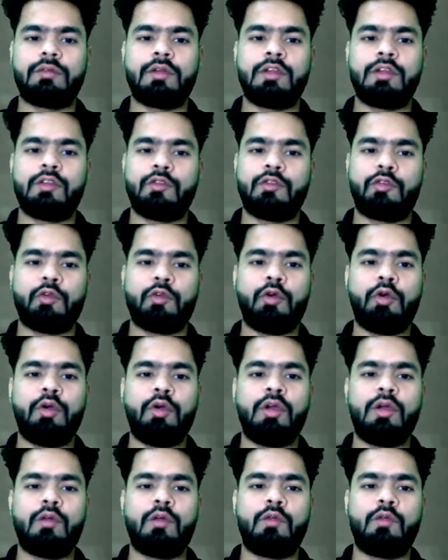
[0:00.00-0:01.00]

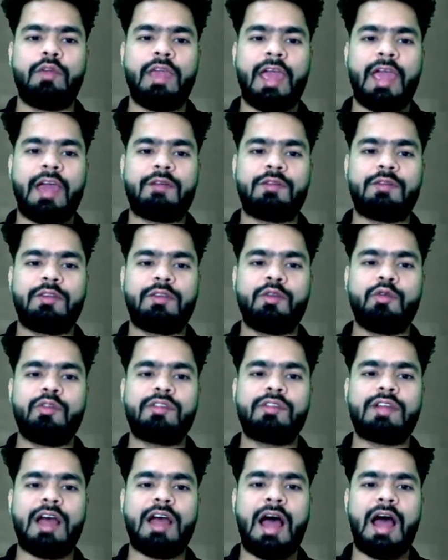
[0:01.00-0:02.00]
So we have
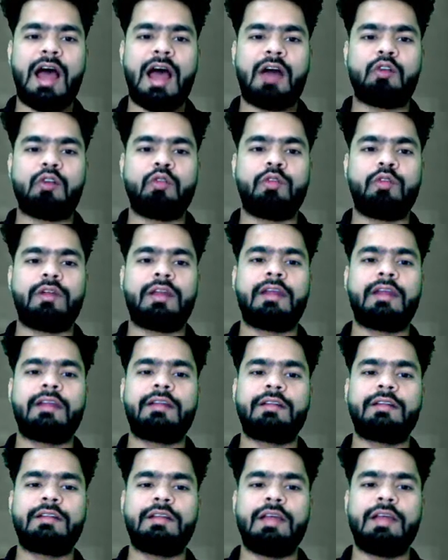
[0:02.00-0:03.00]
used are over
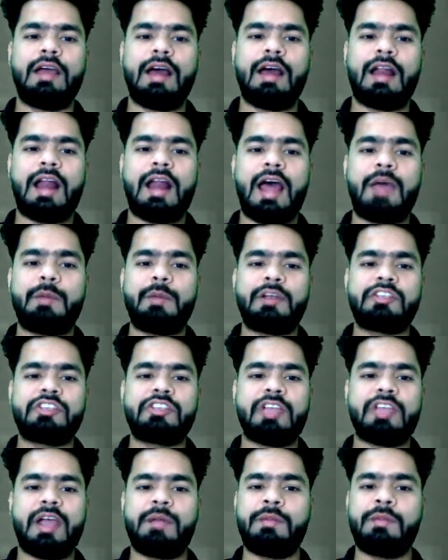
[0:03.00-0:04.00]
here. Ram and
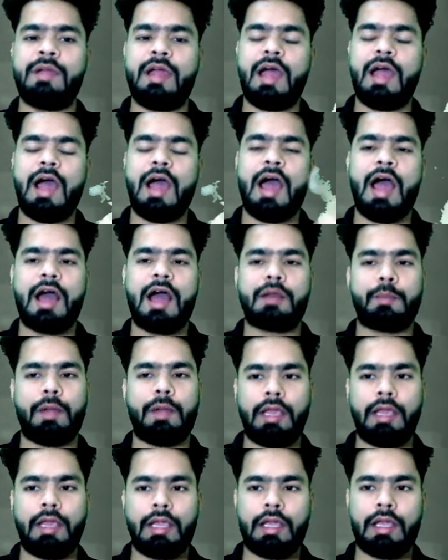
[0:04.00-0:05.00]
Shyam are
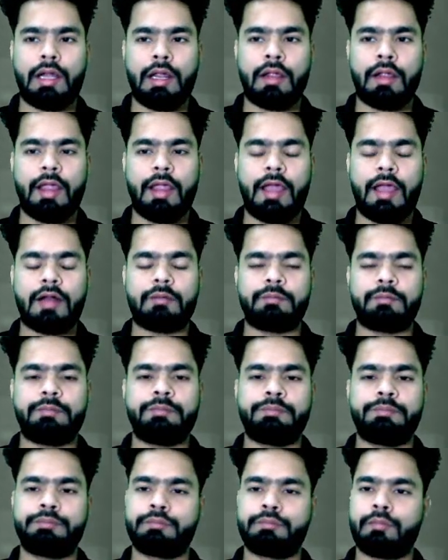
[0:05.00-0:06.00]
playing carom.
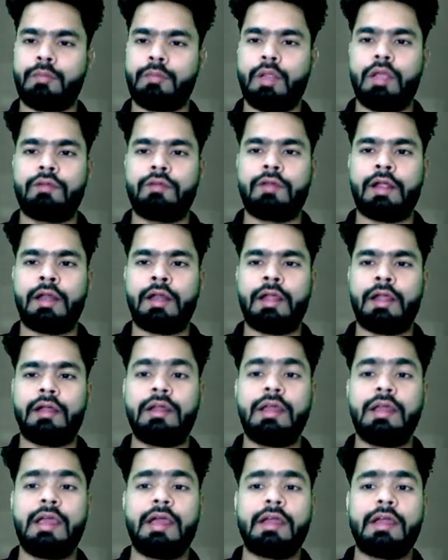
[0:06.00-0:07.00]
Is it
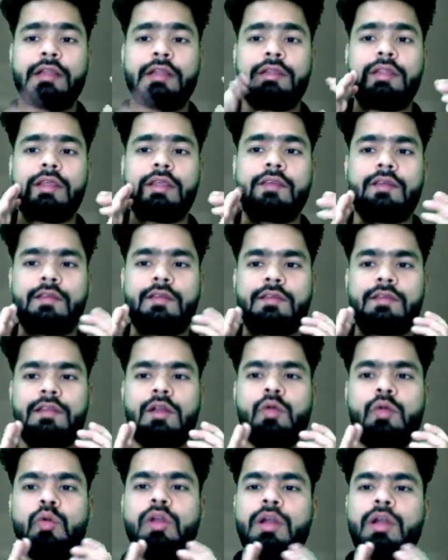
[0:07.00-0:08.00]
clear? This is the
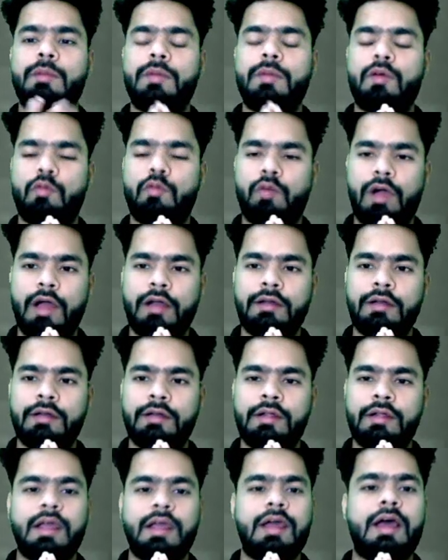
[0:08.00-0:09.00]
rule number 1.
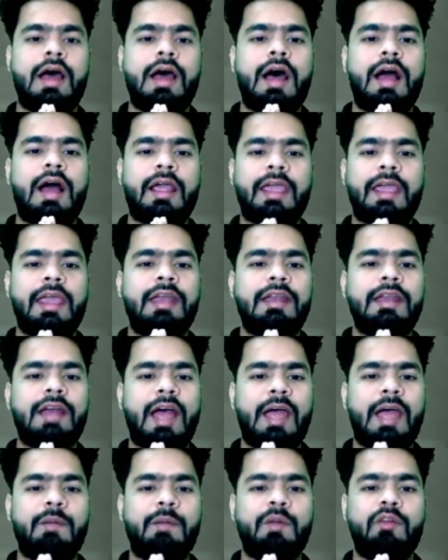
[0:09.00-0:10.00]

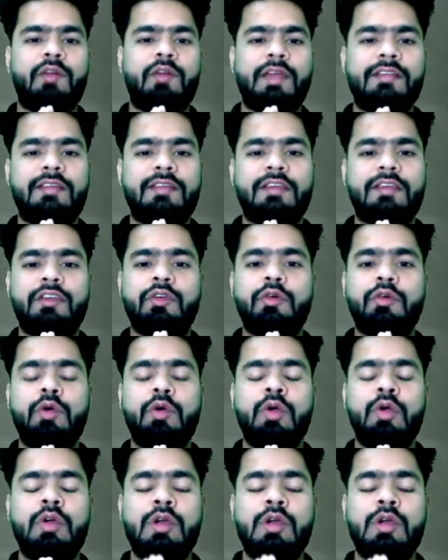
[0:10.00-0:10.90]
Again I am revising you.